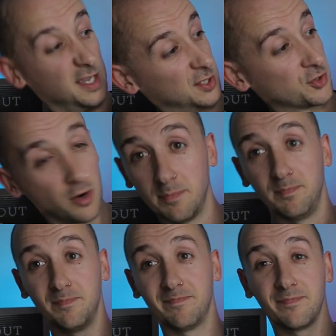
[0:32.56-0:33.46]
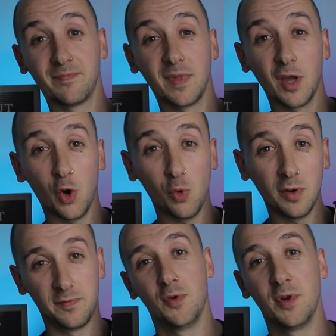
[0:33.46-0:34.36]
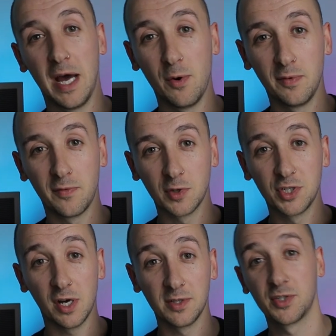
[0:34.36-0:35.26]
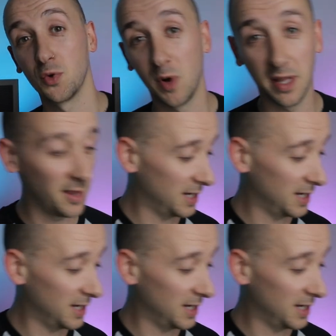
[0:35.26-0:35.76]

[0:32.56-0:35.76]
this drum. All of you are now in for a chance to win